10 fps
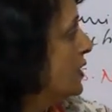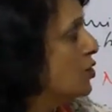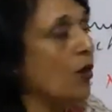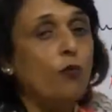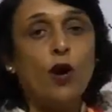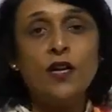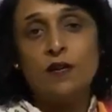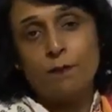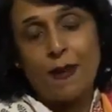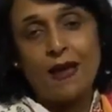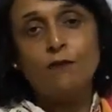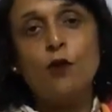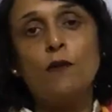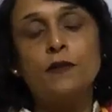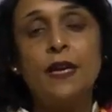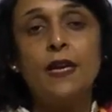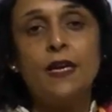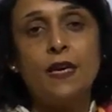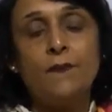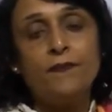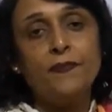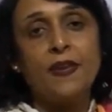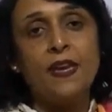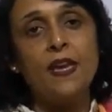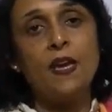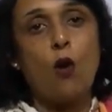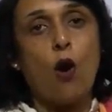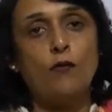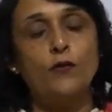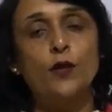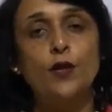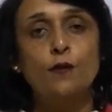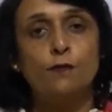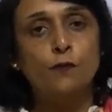So what Pavlov did, he offered